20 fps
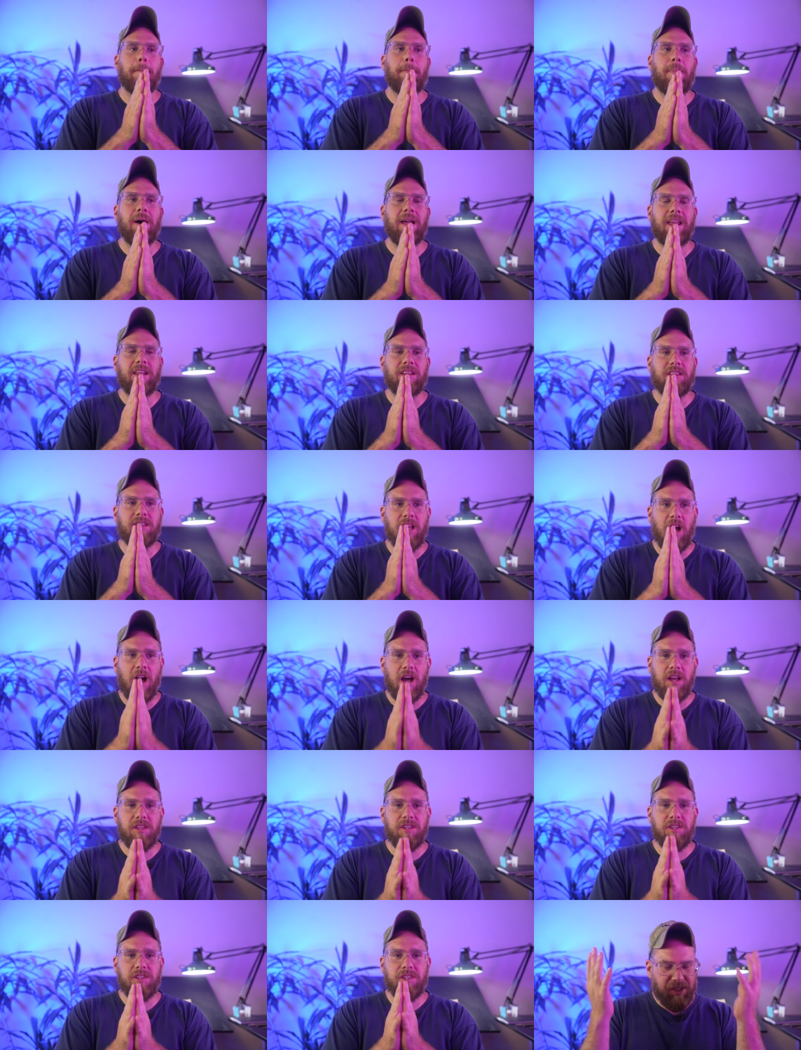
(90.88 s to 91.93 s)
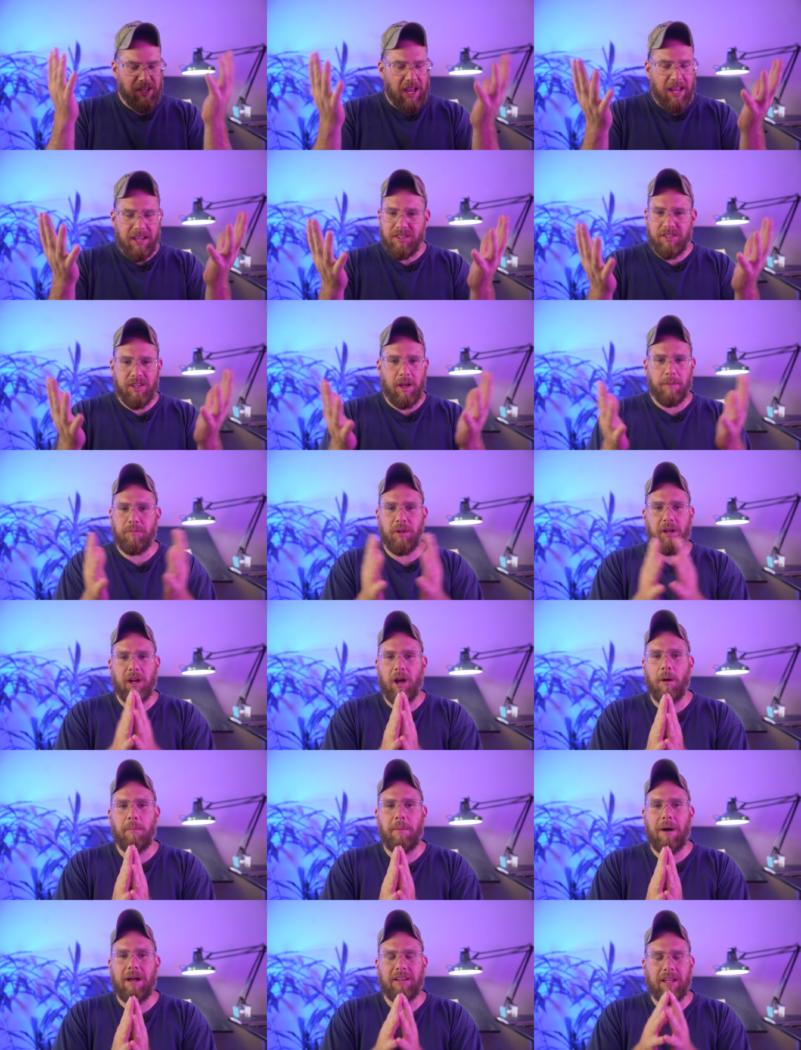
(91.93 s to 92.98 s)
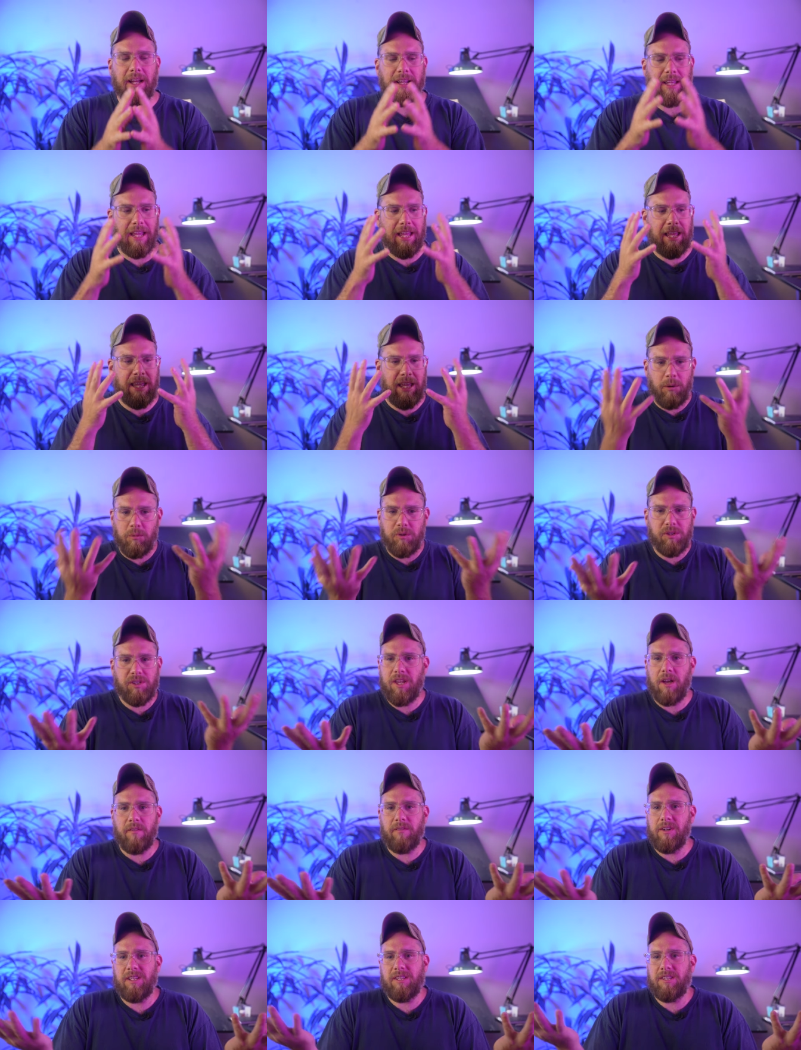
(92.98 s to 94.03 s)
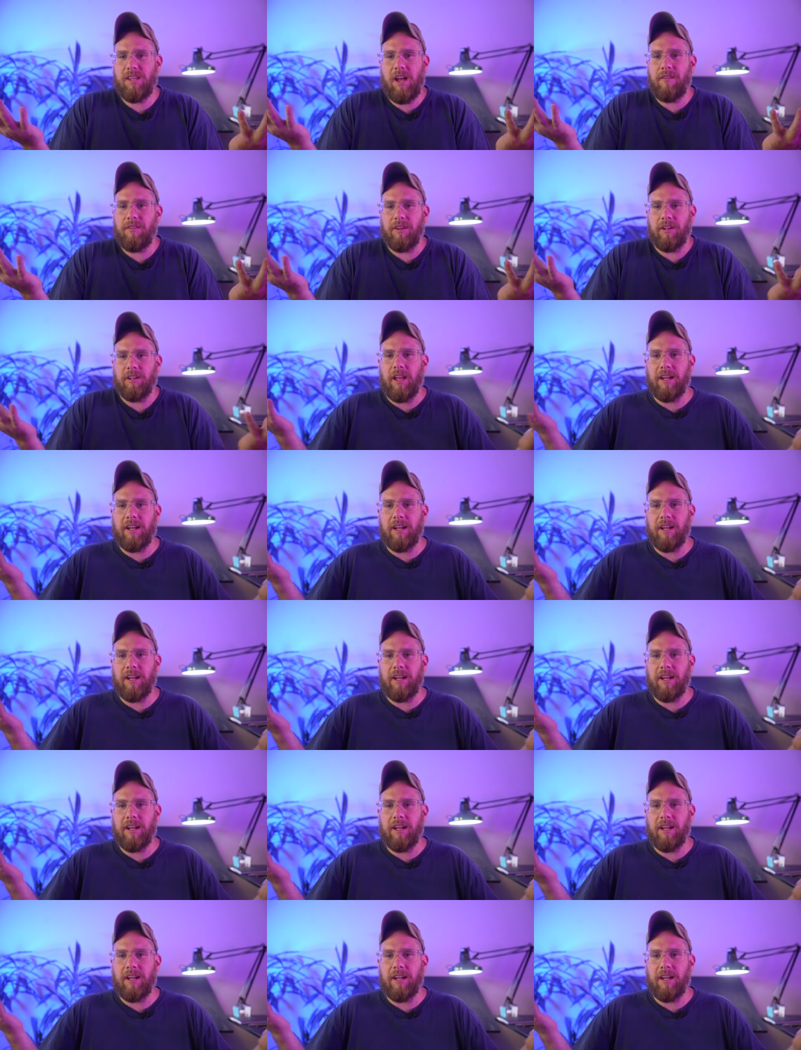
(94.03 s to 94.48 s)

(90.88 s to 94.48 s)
But it does say something about, like, he was 77.